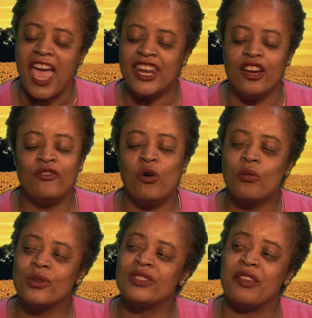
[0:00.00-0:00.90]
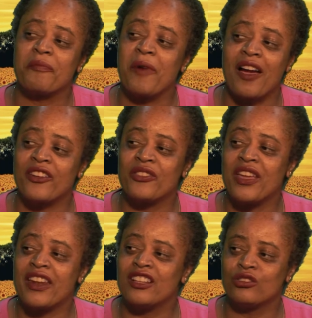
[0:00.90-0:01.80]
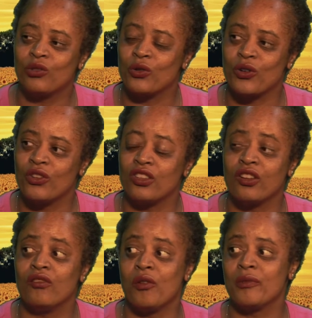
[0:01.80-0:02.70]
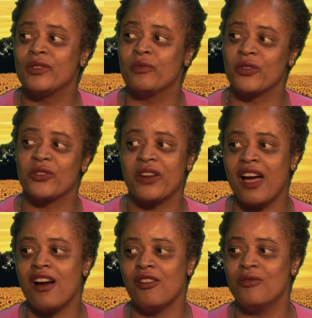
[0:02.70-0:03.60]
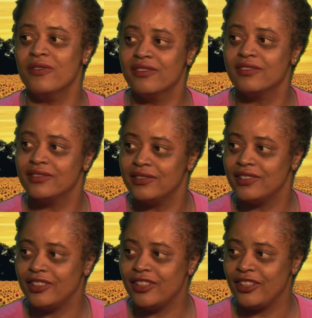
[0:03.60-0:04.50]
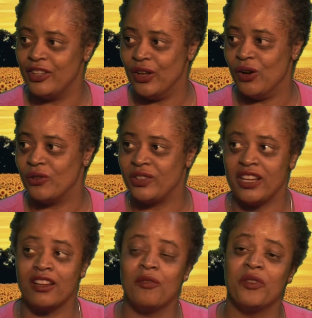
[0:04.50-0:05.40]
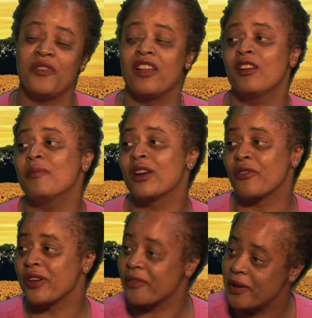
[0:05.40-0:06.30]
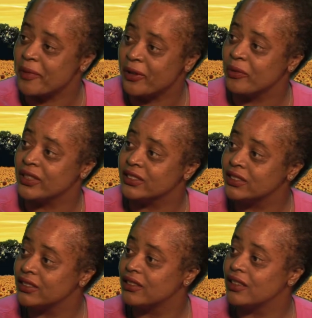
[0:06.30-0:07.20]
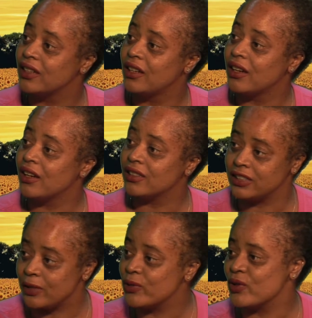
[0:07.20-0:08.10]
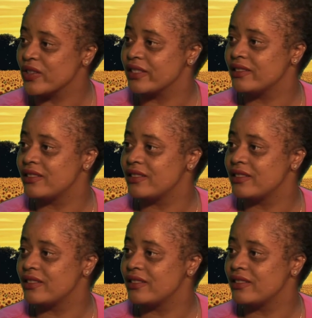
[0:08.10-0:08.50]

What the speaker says: And I've always admired that as a little girl, and I've always wondered how. Then come to find out my great grandmother was a seamstress.